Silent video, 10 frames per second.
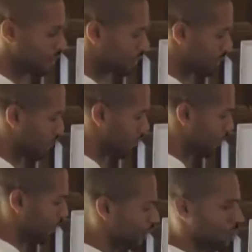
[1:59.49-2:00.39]
So the
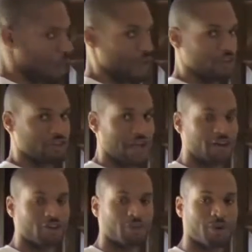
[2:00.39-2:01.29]
reason why the
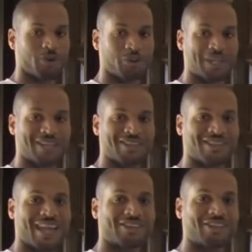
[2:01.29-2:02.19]
child is birthed is because
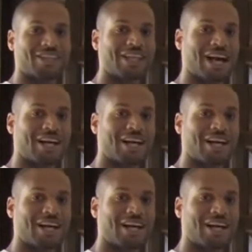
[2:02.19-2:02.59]
it's actually